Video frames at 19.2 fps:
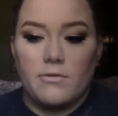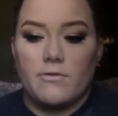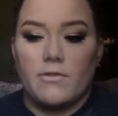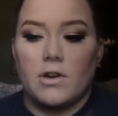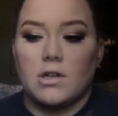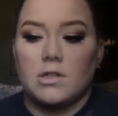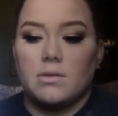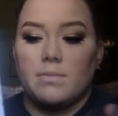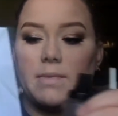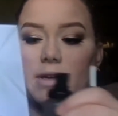
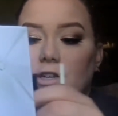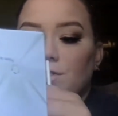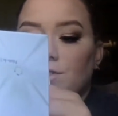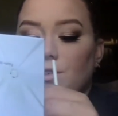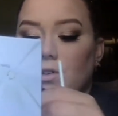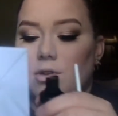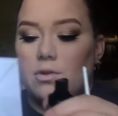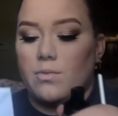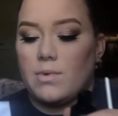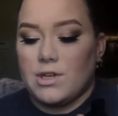First, make sure
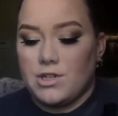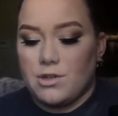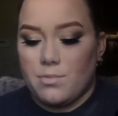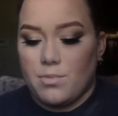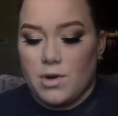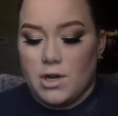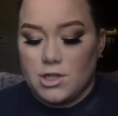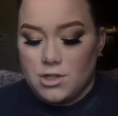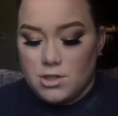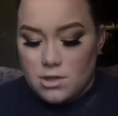you wet your
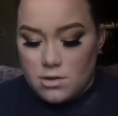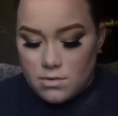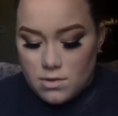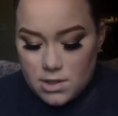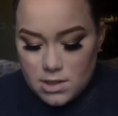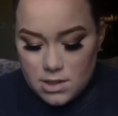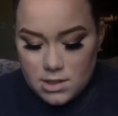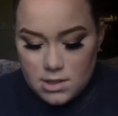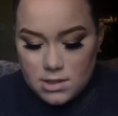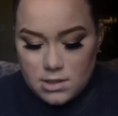brush though,
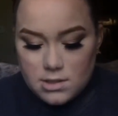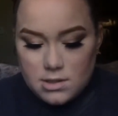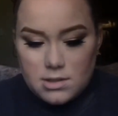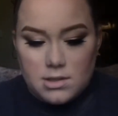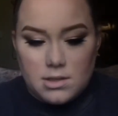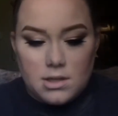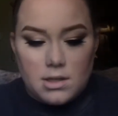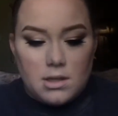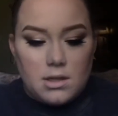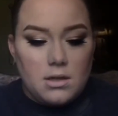
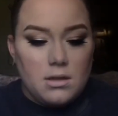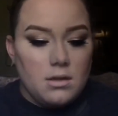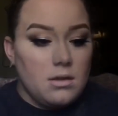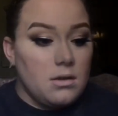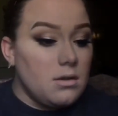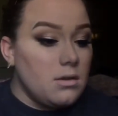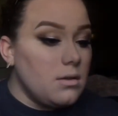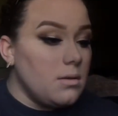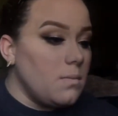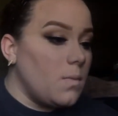because
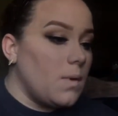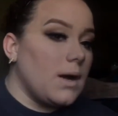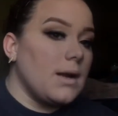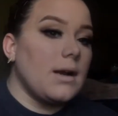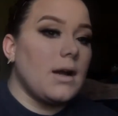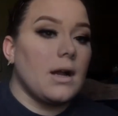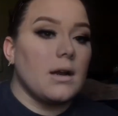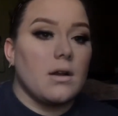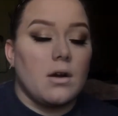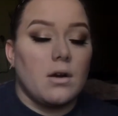why
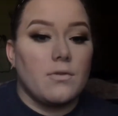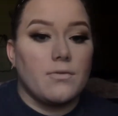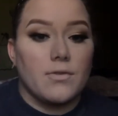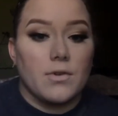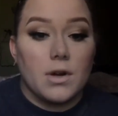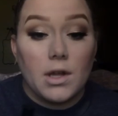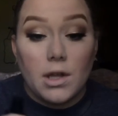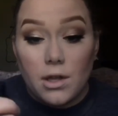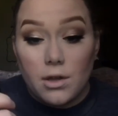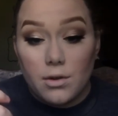not go
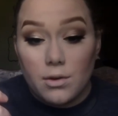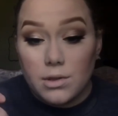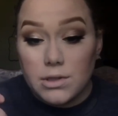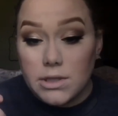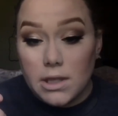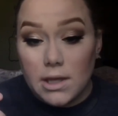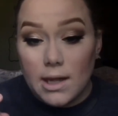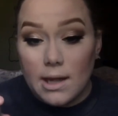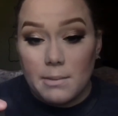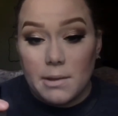for a
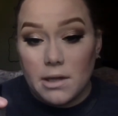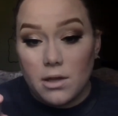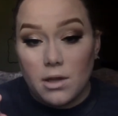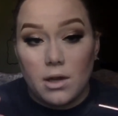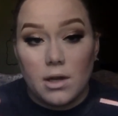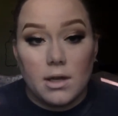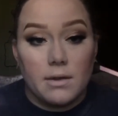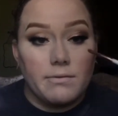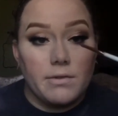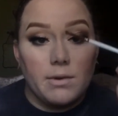huge glammy
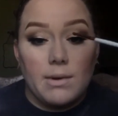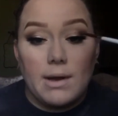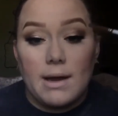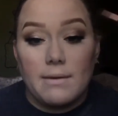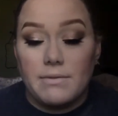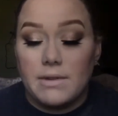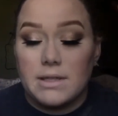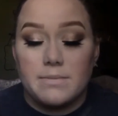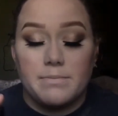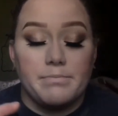look if you
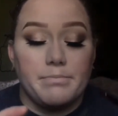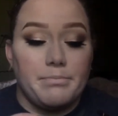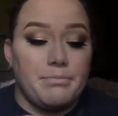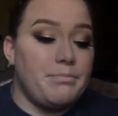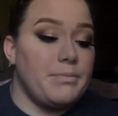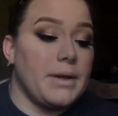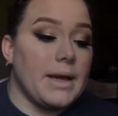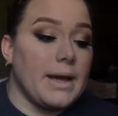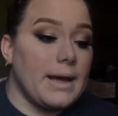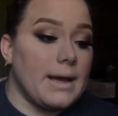have these
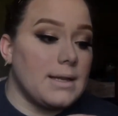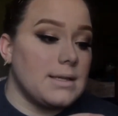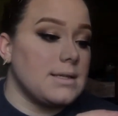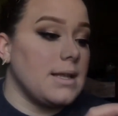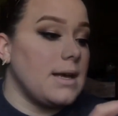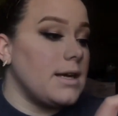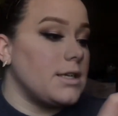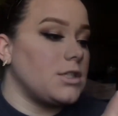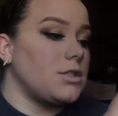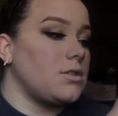big ass
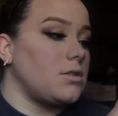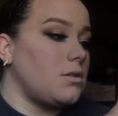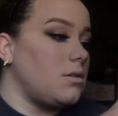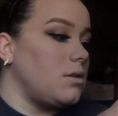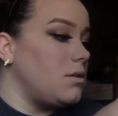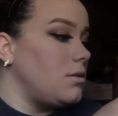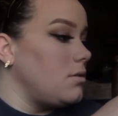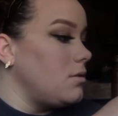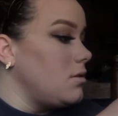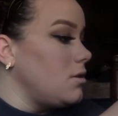lashes
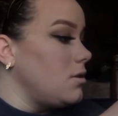on?